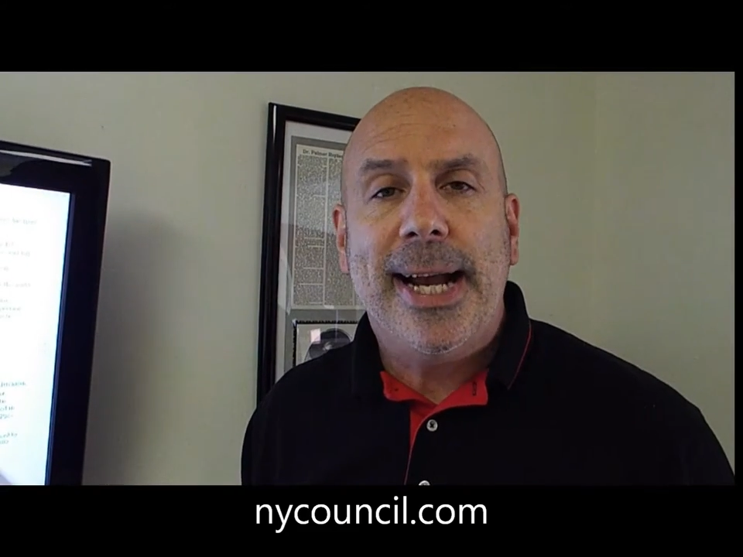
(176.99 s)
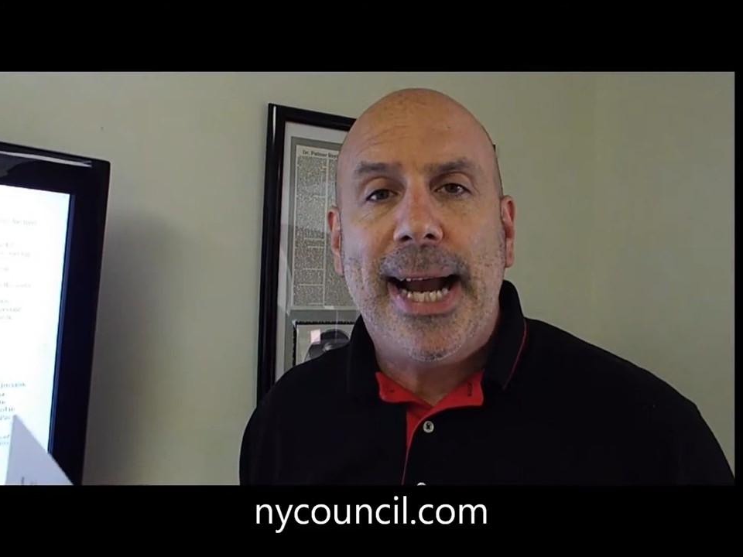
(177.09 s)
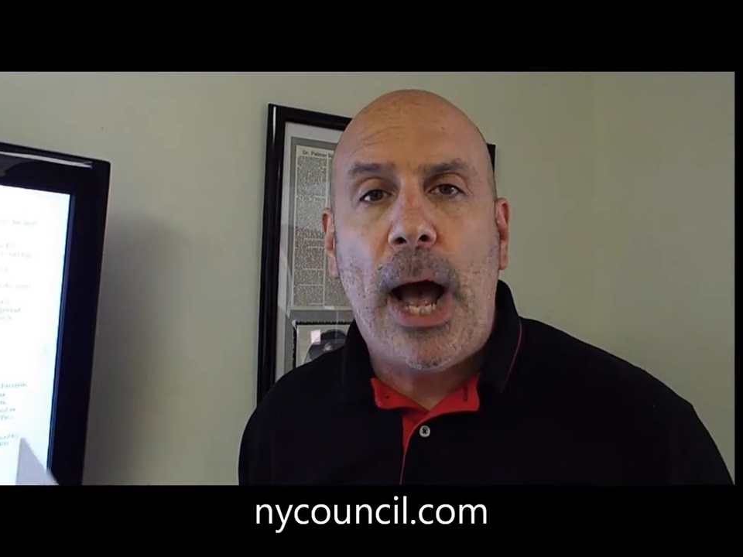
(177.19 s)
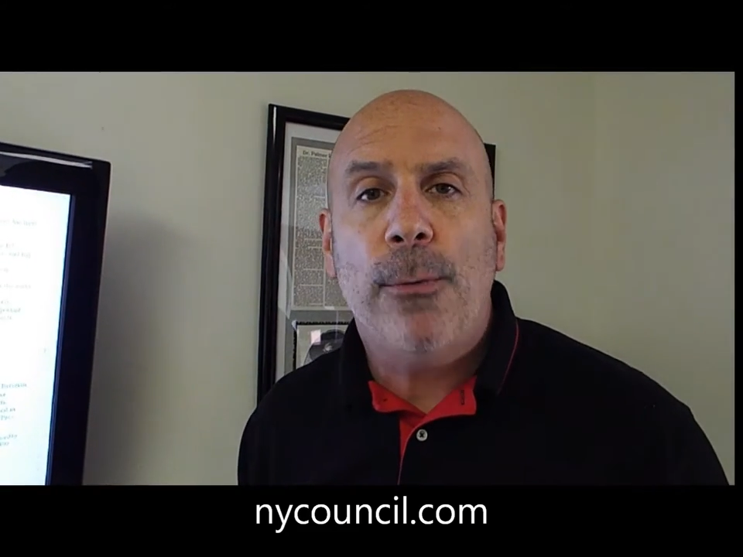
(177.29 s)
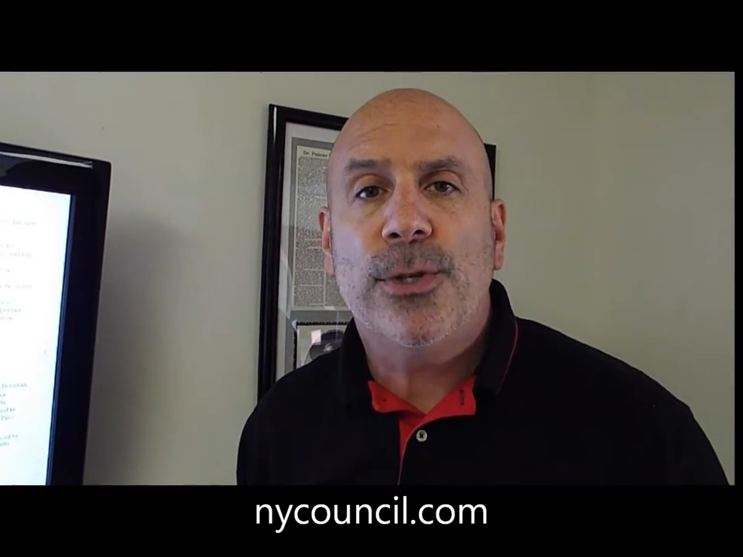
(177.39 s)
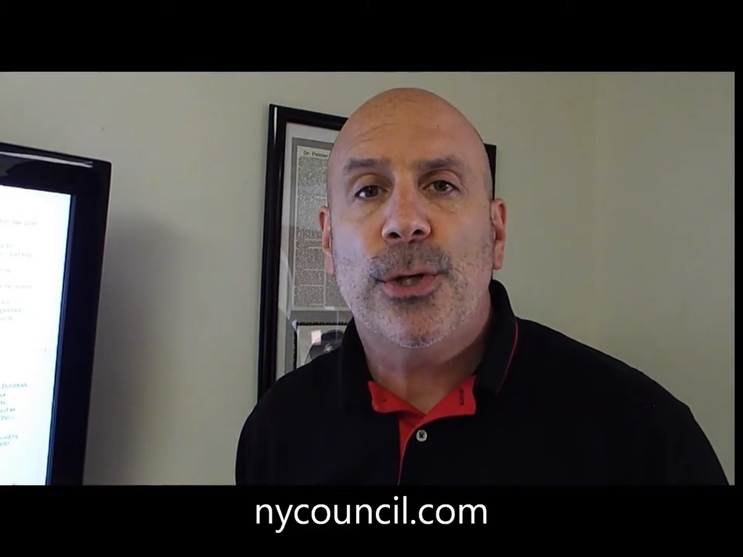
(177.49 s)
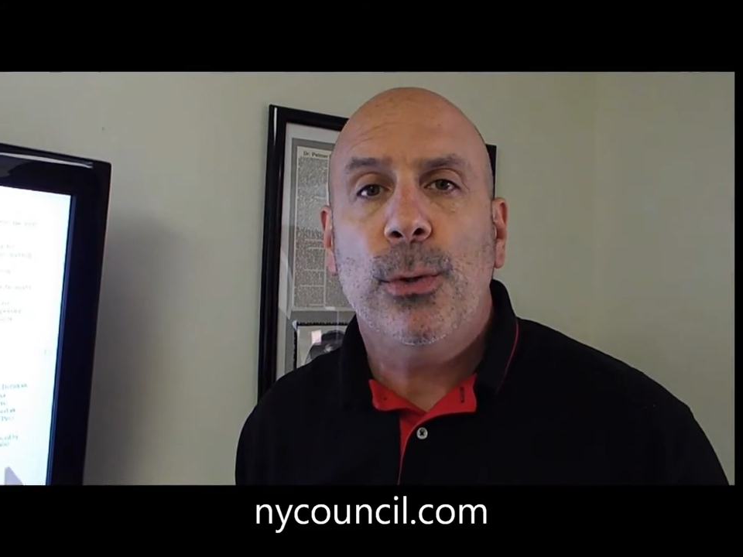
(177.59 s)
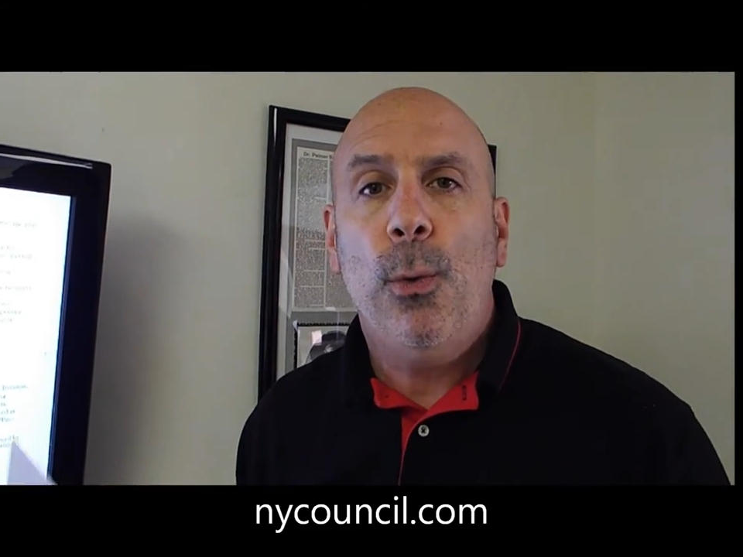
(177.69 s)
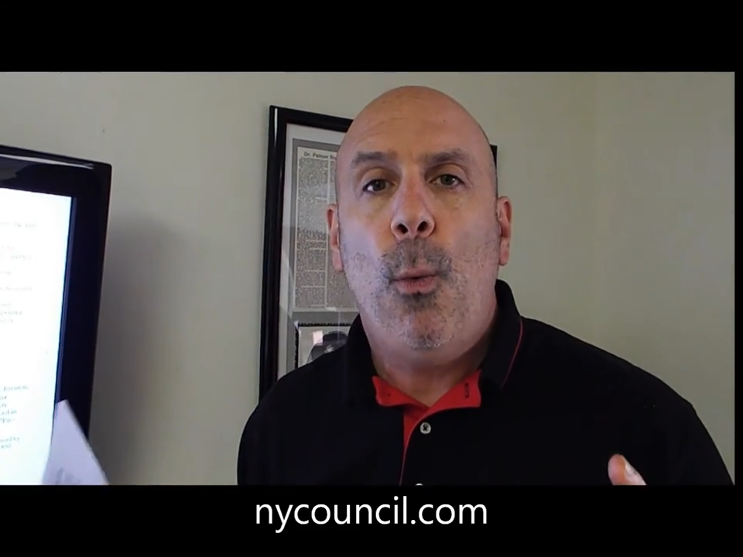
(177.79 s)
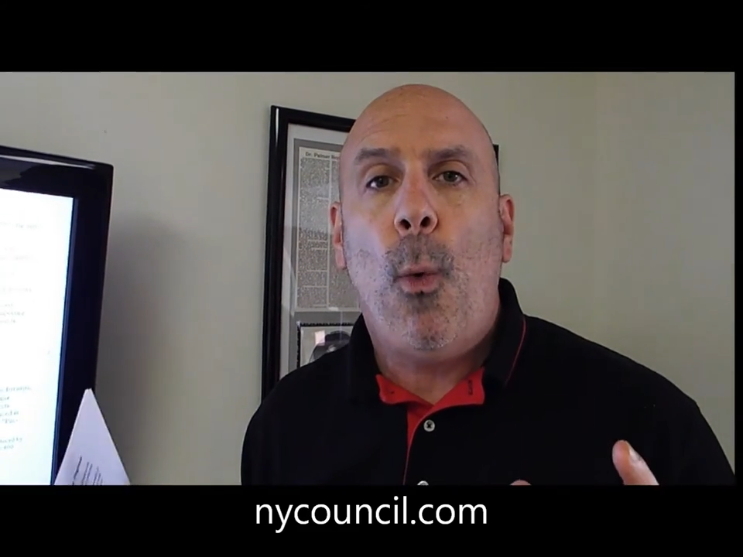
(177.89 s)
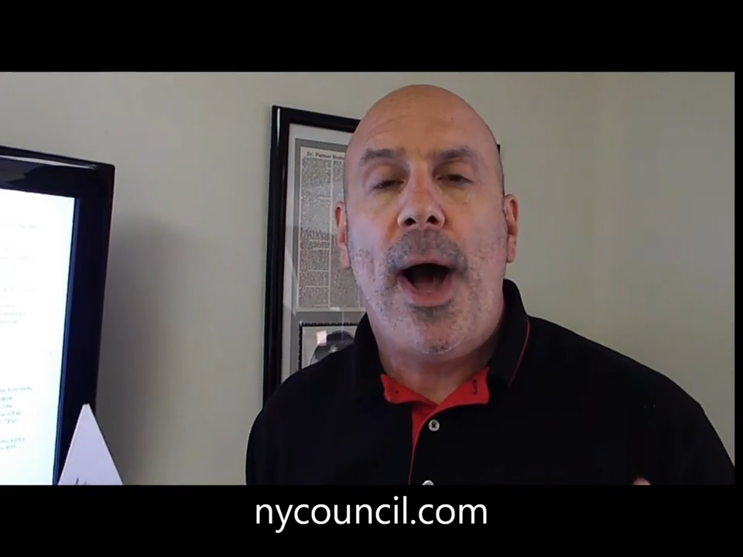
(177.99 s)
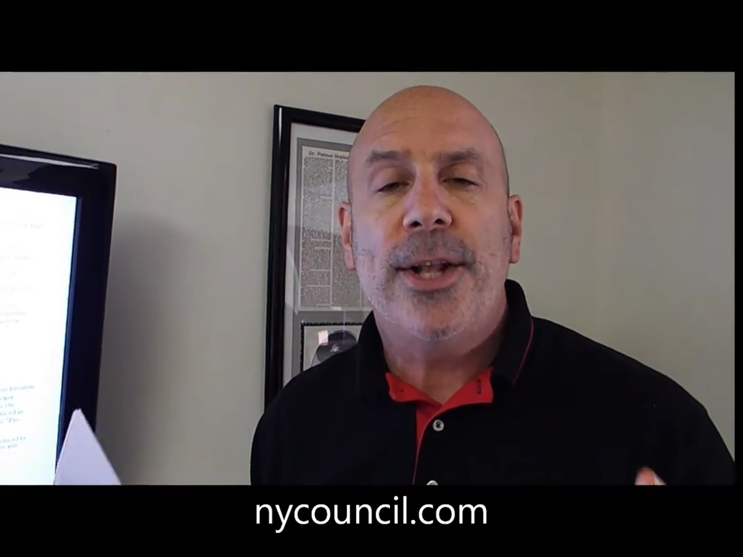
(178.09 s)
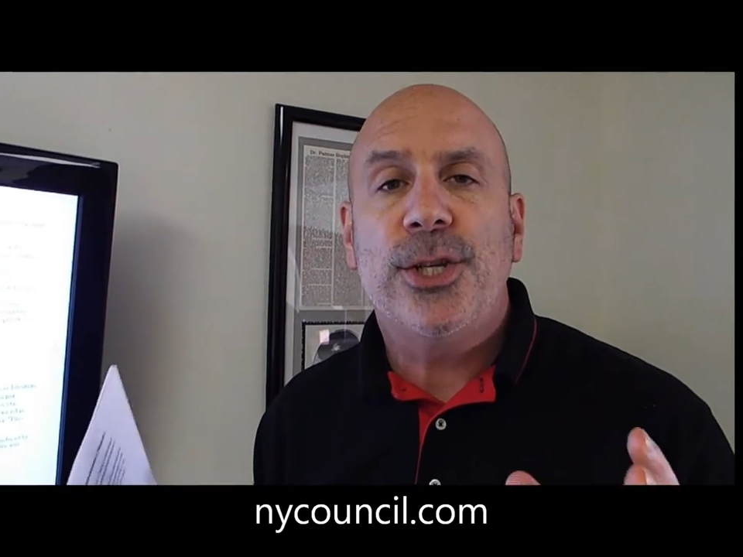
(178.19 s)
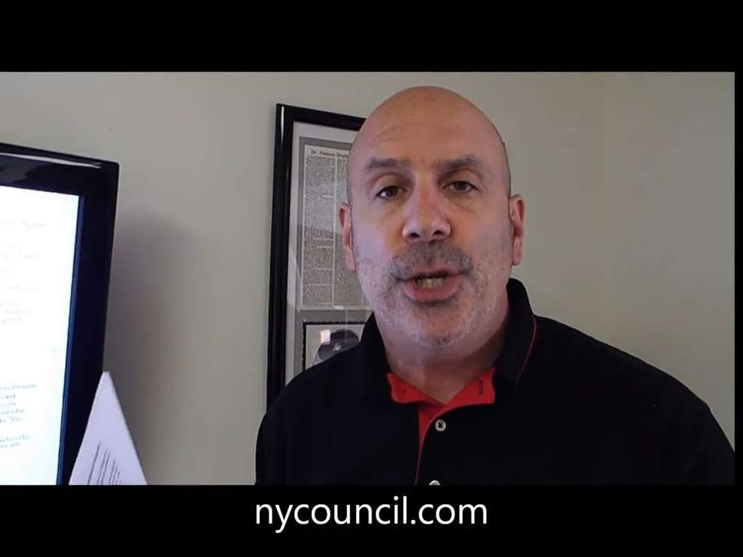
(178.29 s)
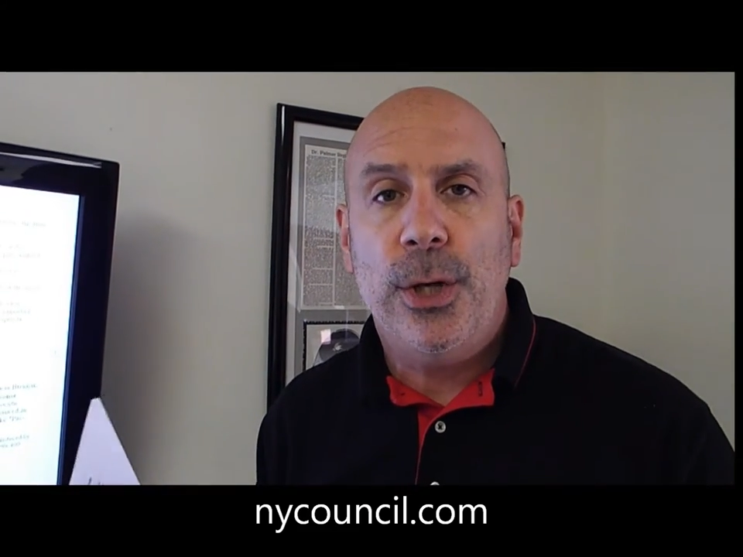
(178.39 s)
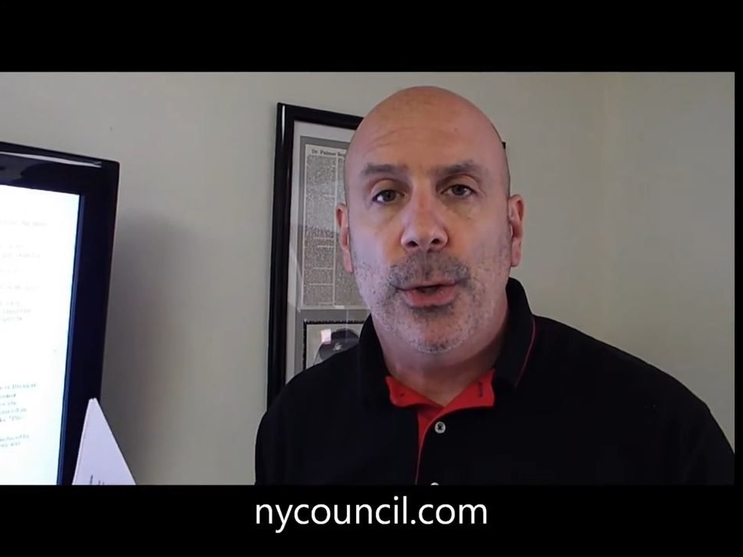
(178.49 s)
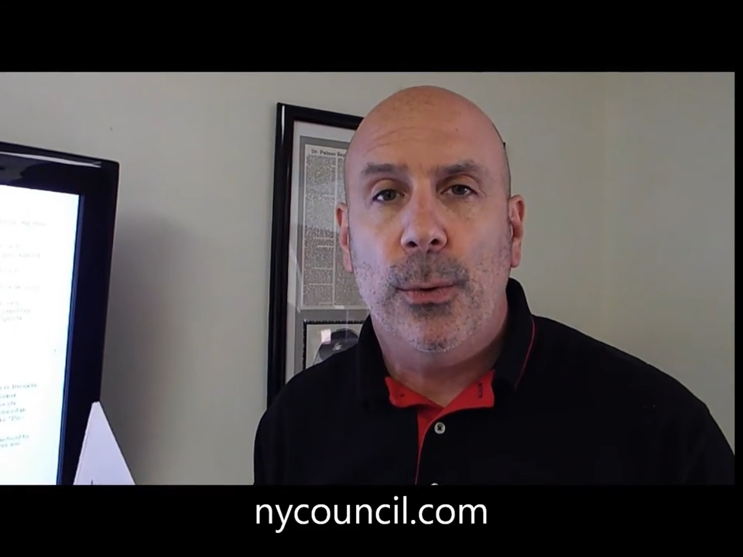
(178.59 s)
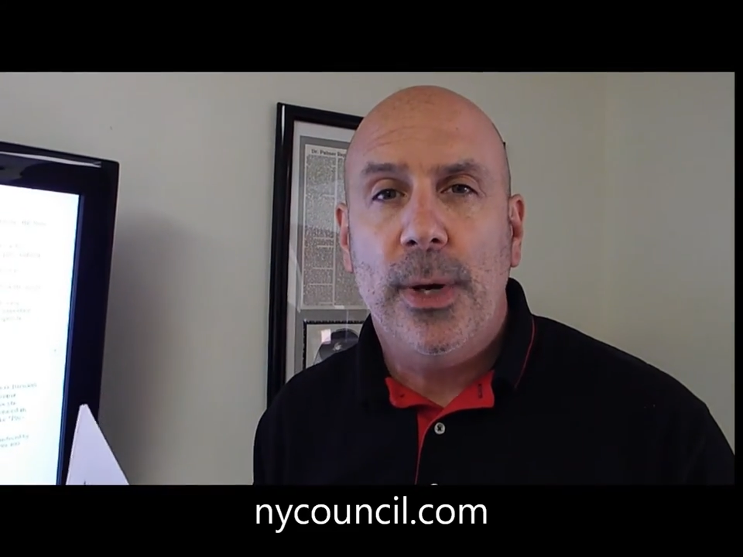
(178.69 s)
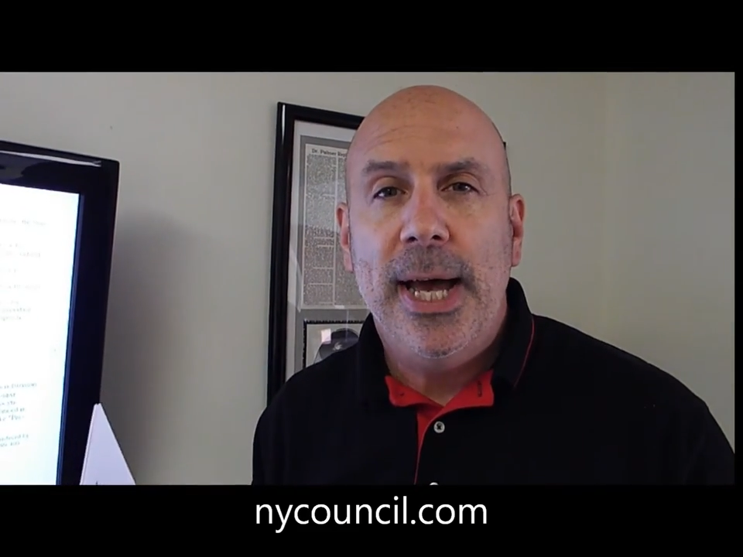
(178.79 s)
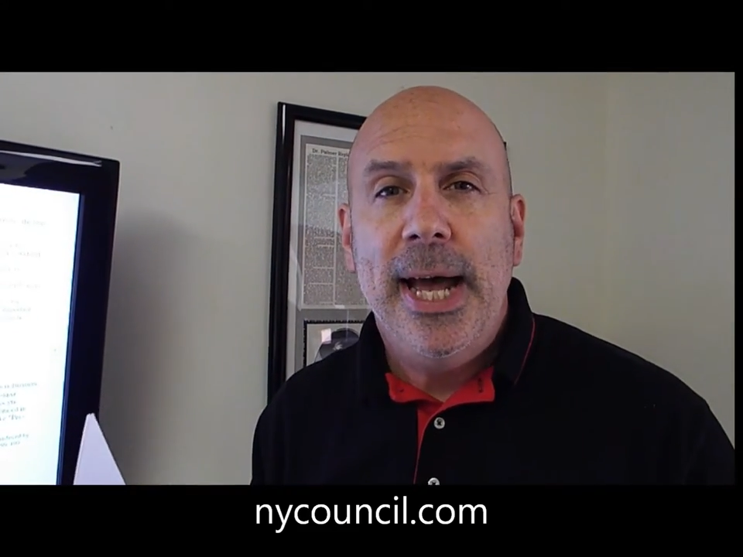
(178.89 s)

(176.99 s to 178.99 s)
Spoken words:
council wants you